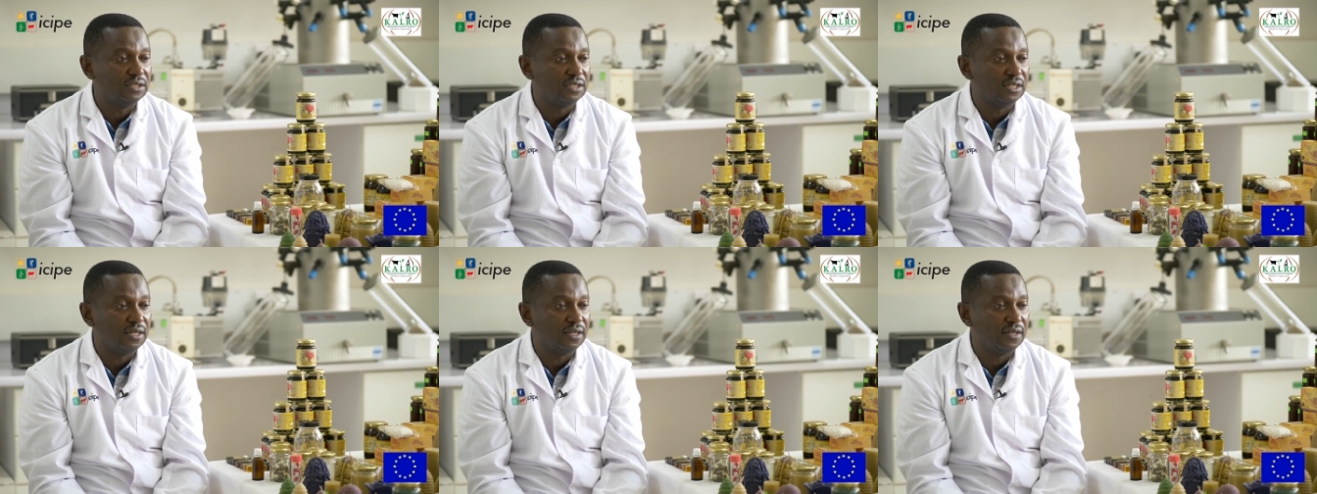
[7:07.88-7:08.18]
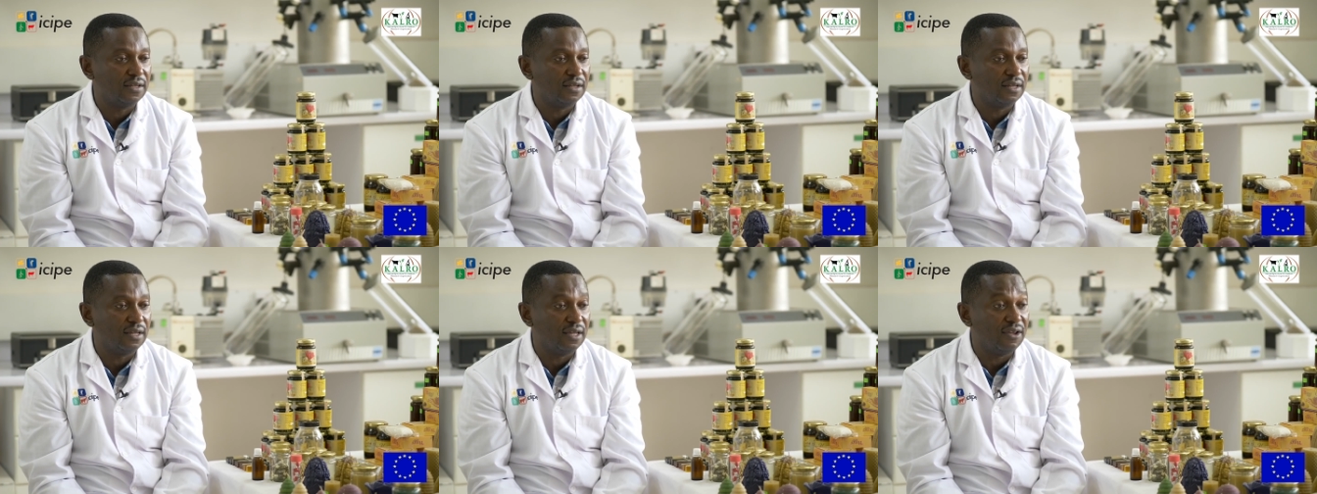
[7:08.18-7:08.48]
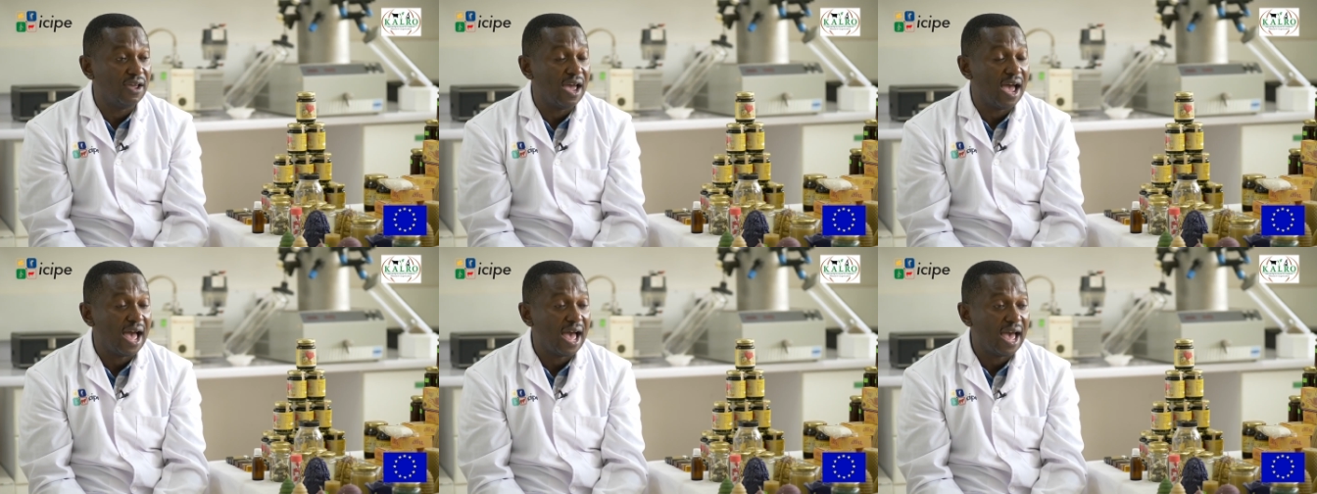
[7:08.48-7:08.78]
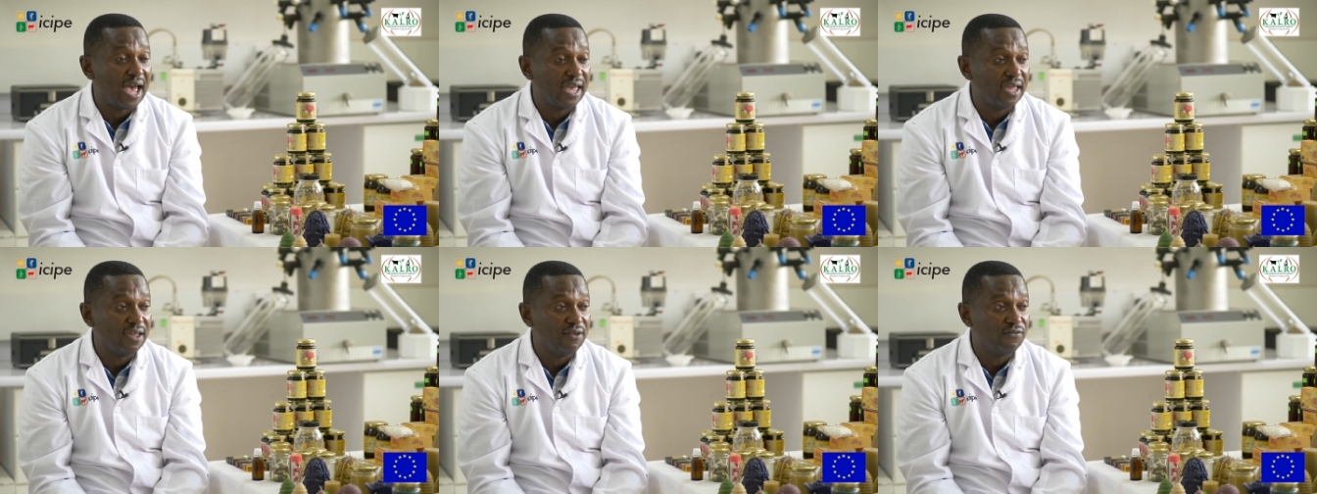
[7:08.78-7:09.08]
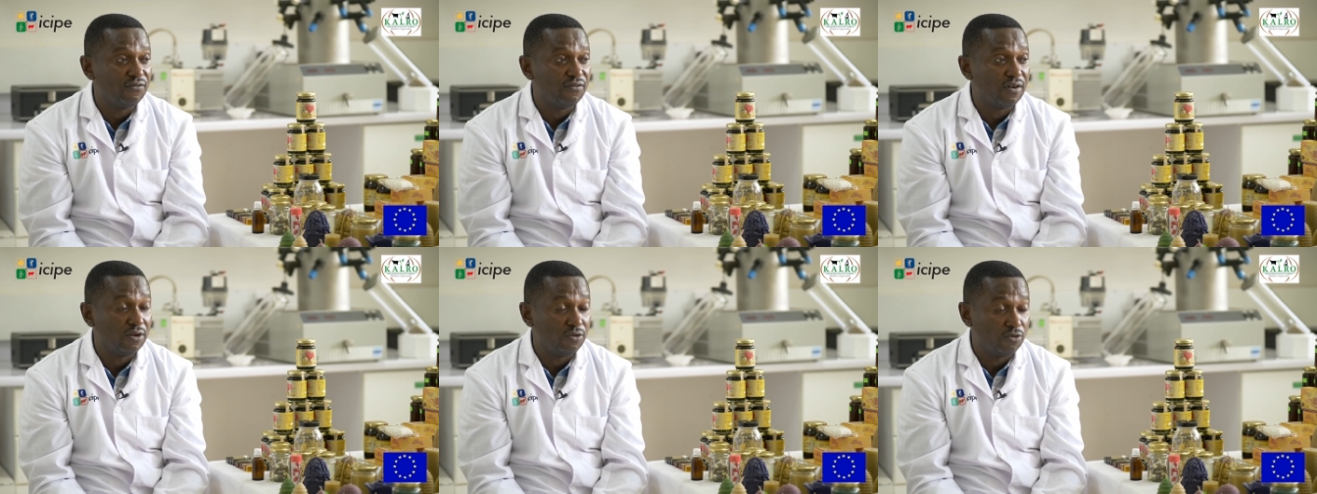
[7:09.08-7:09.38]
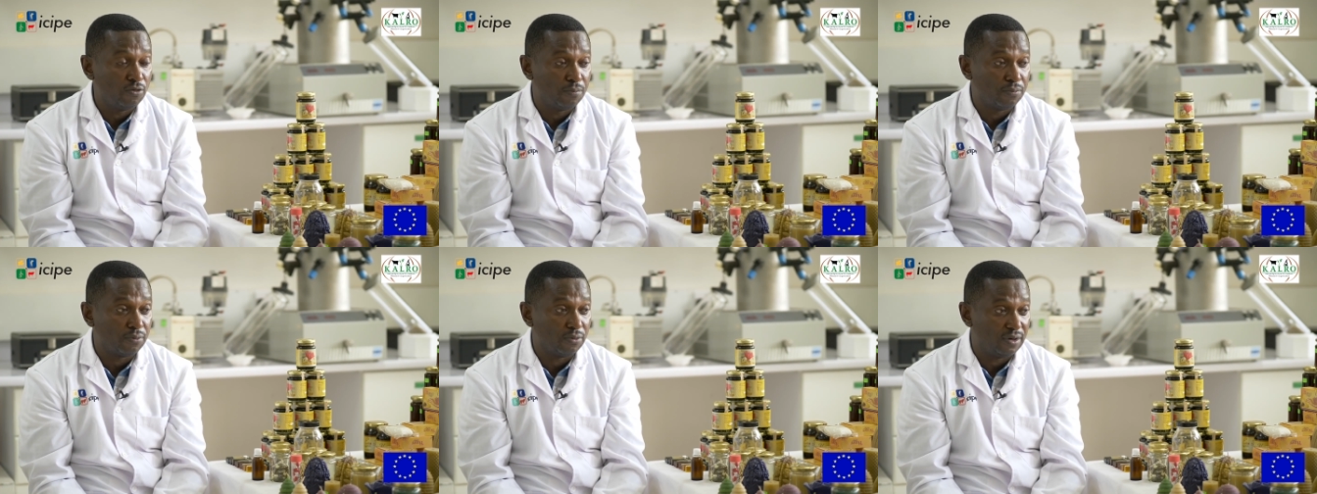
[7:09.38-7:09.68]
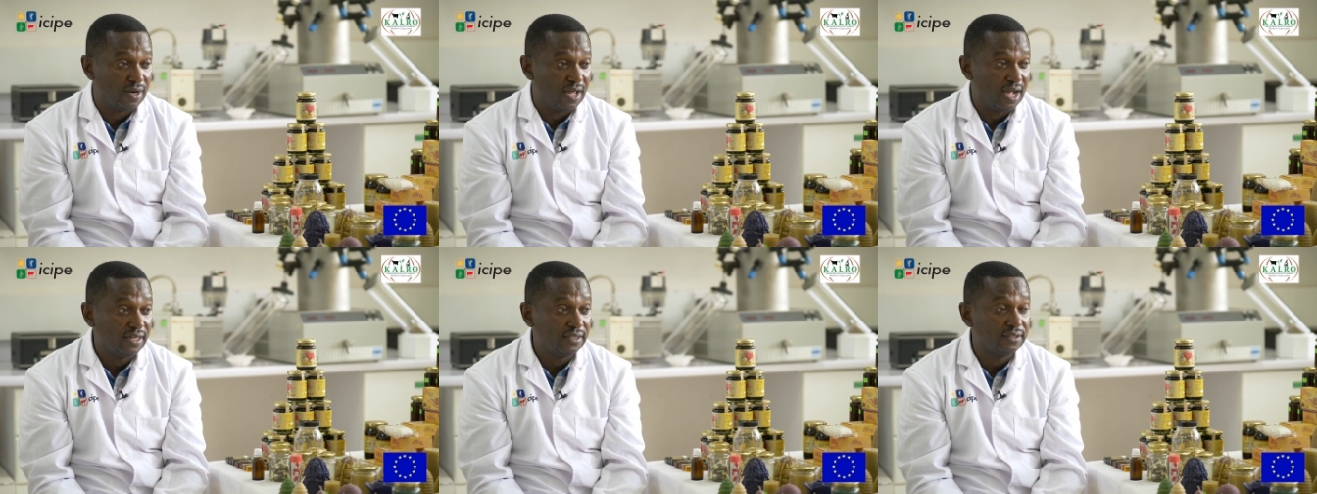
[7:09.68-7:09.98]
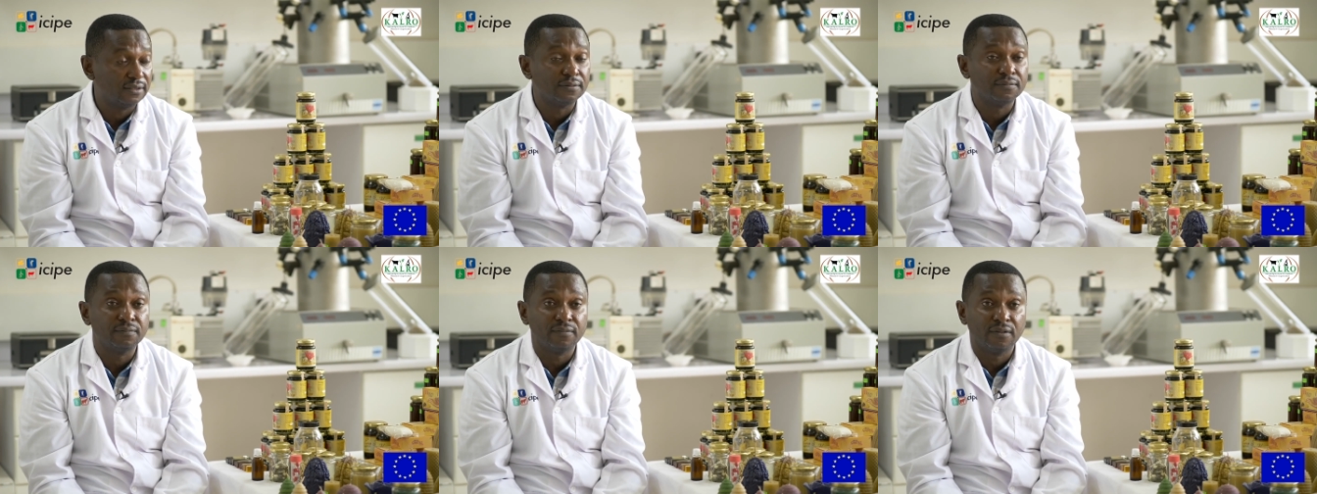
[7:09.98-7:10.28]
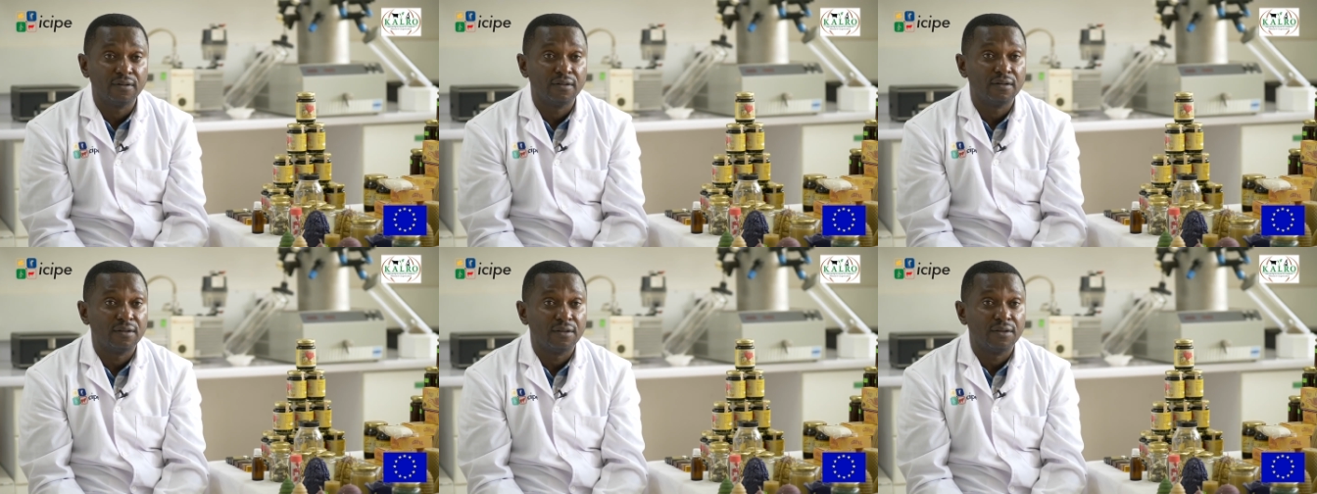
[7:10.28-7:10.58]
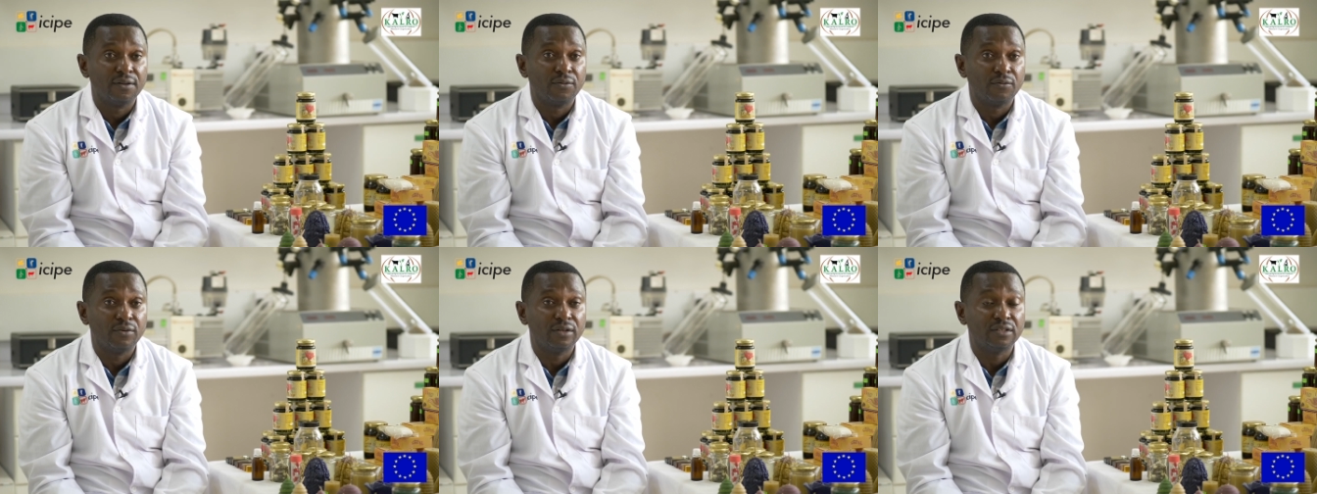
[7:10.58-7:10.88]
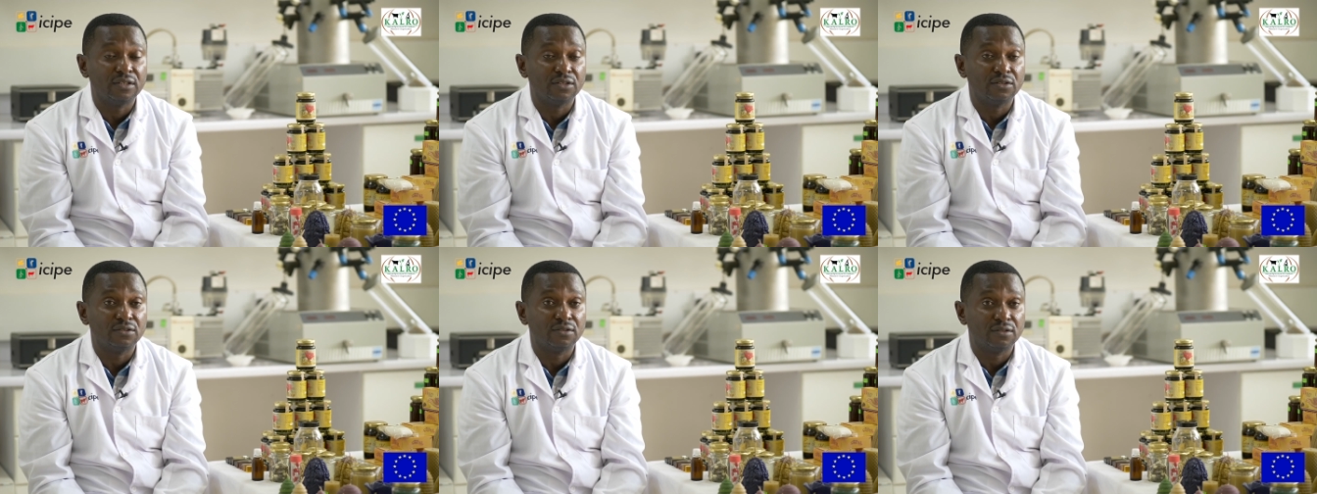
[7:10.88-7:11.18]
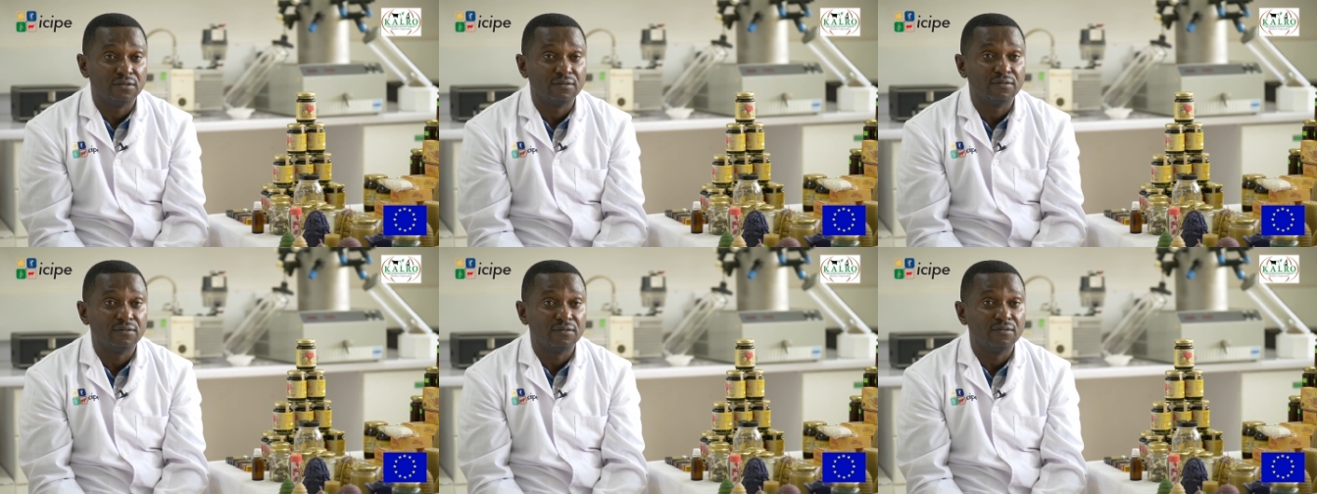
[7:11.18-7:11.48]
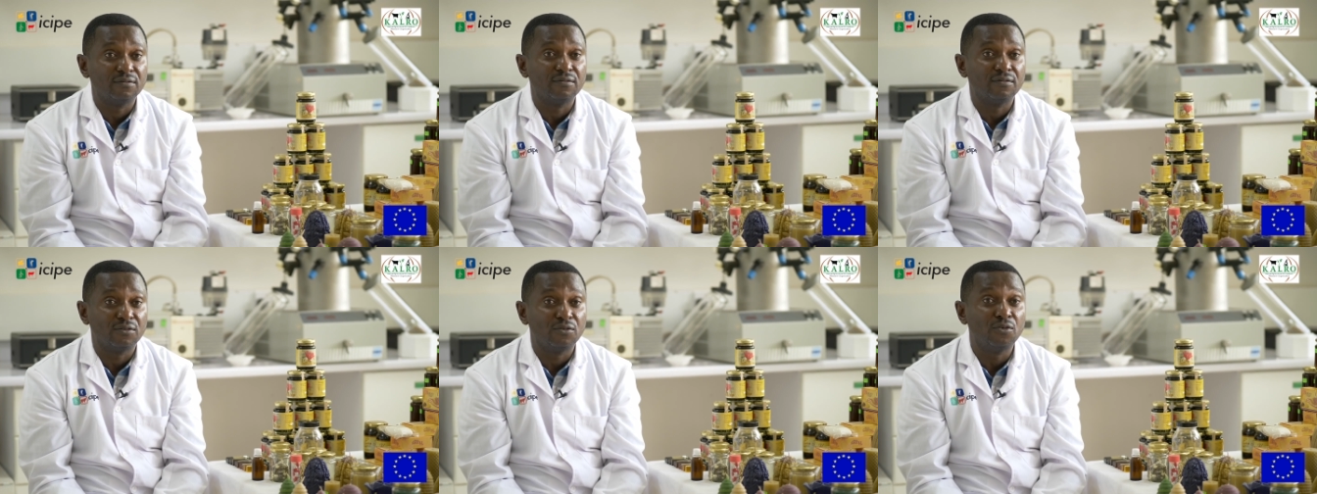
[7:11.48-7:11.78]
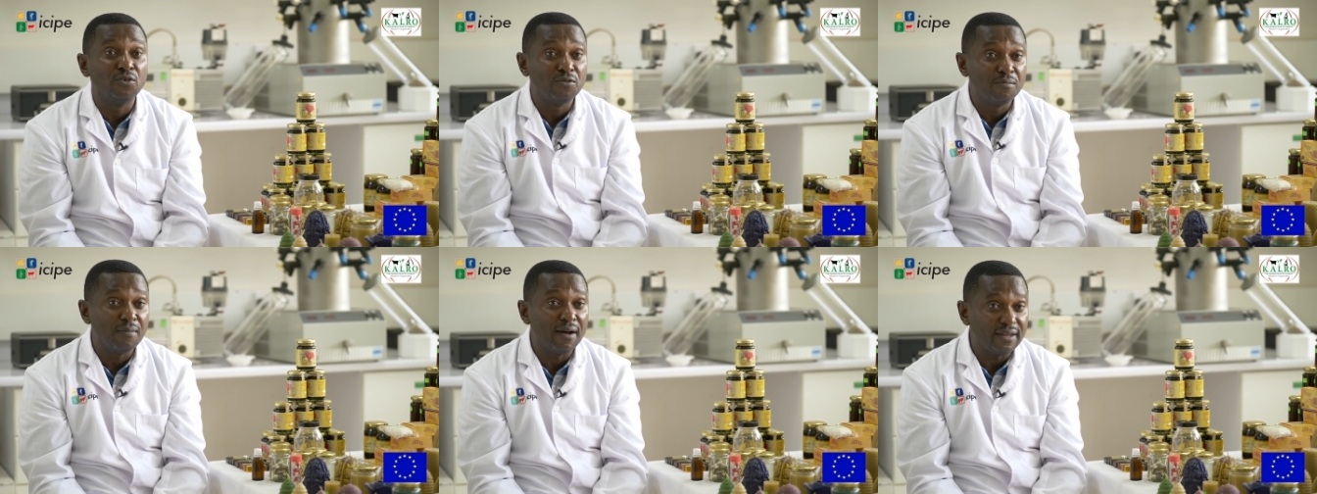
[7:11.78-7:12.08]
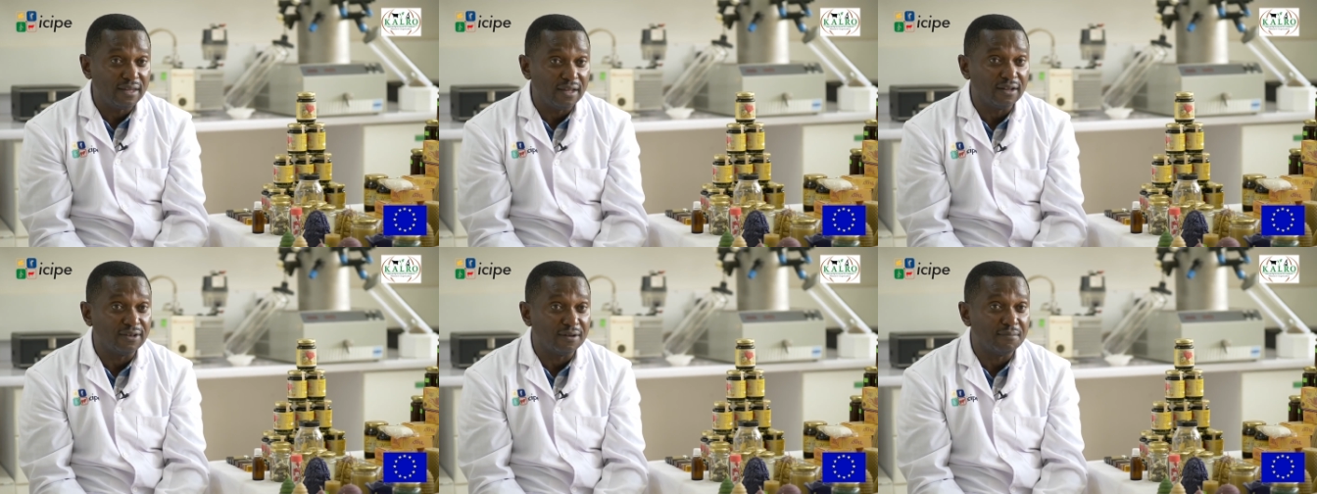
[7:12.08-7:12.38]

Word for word: a, a high value product, which is good money on the